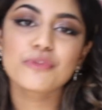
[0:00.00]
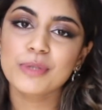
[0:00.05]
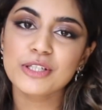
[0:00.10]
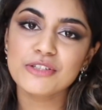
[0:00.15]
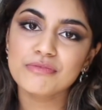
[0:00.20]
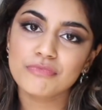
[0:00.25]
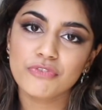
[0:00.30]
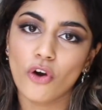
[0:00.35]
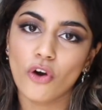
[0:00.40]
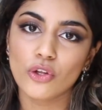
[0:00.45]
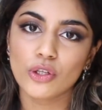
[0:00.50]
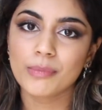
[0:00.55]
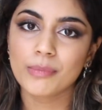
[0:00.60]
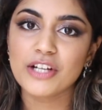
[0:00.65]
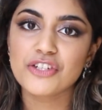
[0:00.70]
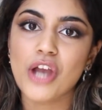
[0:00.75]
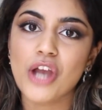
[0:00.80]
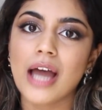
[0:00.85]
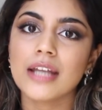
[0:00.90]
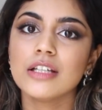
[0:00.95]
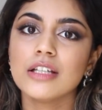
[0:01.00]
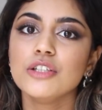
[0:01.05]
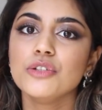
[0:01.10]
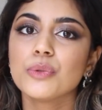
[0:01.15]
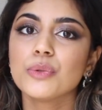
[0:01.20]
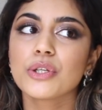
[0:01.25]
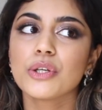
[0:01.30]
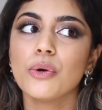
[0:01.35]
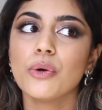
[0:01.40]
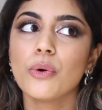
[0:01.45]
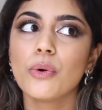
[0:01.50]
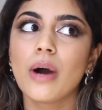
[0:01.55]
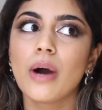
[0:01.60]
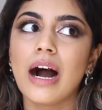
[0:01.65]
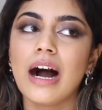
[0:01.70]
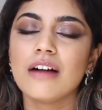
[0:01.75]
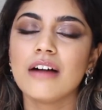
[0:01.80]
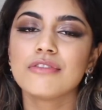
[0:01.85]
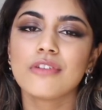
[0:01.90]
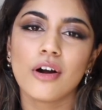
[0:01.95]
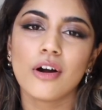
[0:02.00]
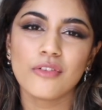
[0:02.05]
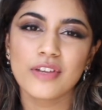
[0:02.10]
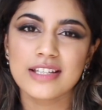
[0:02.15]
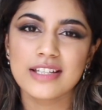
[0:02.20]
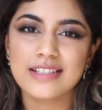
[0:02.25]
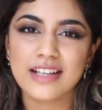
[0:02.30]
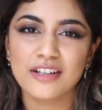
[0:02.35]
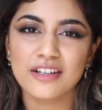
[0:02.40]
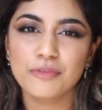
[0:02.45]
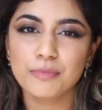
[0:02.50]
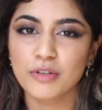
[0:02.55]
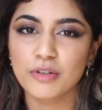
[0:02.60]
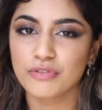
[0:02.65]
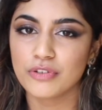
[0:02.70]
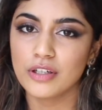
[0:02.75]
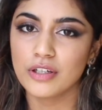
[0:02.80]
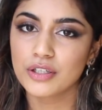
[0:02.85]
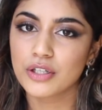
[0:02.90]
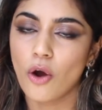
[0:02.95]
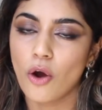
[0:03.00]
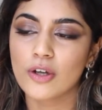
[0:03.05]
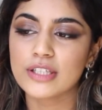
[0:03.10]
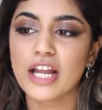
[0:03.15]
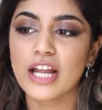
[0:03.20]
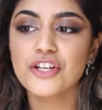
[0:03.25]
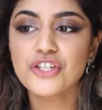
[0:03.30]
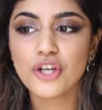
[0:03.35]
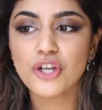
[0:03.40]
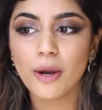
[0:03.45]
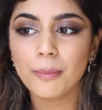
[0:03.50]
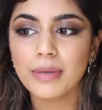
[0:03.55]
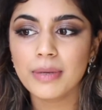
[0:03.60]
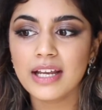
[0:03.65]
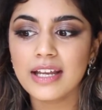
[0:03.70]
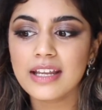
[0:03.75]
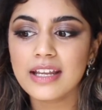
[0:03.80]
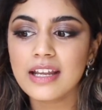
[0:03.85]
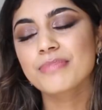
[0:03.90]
been following my channel, you would know I've always kind of preferred online shopping.